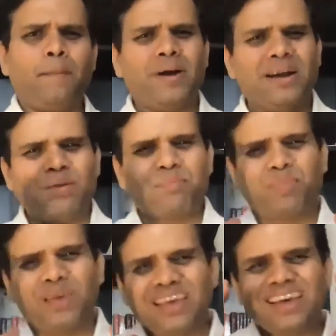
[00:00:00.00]
But
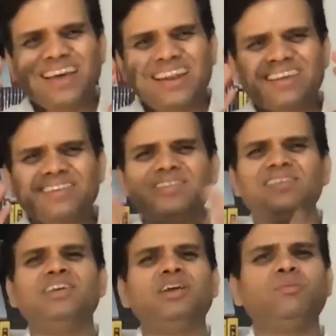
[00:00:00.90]
being an
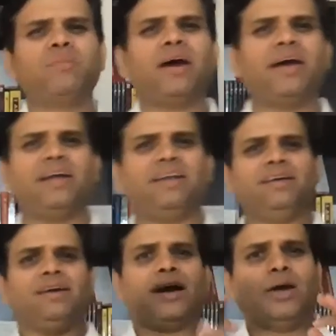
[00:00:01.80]
engineering mind,
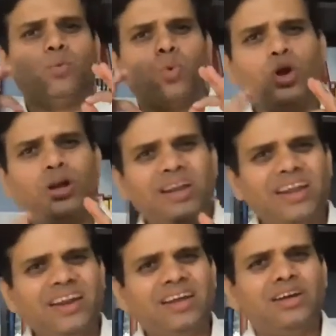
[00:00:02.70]
I
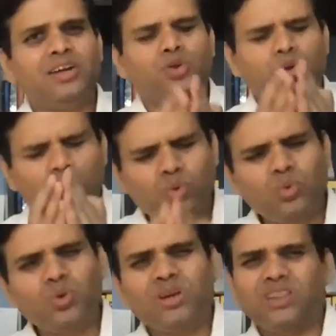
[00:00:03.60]
wanted to
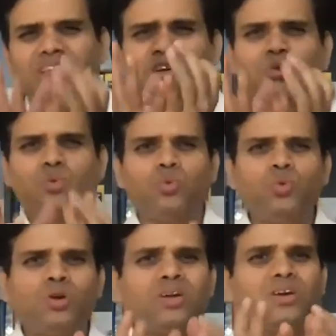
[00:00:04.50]
do the
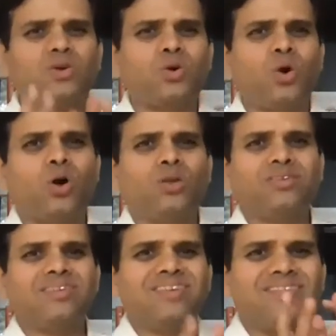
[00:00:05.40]
root
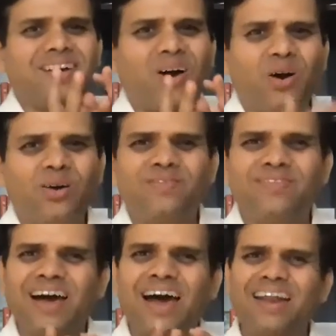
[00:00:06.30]
cause of
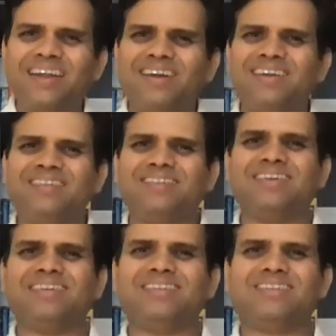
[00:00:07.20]

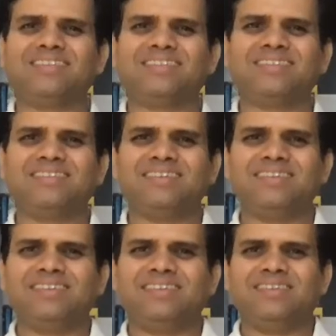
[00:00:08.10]
analysis
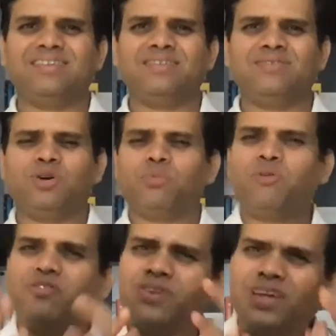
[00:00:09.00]
for
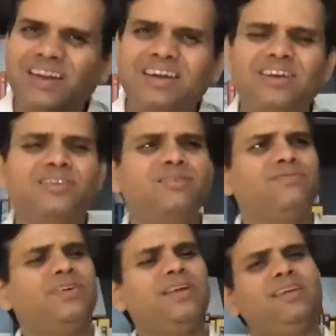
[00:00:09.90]
my
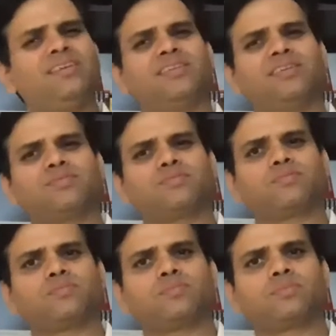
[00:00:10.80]
leadership failure there.
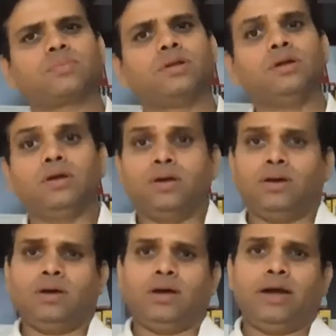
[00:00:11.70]

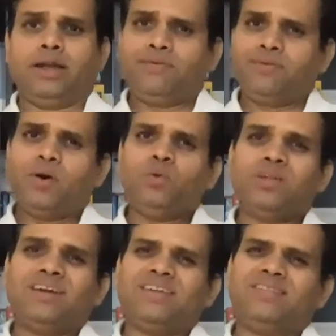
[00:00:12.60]
And I found
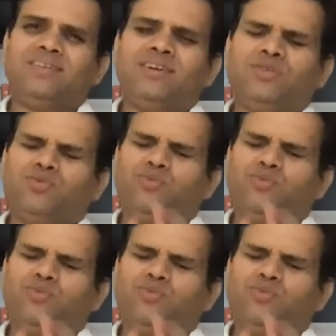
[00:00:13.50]
that history is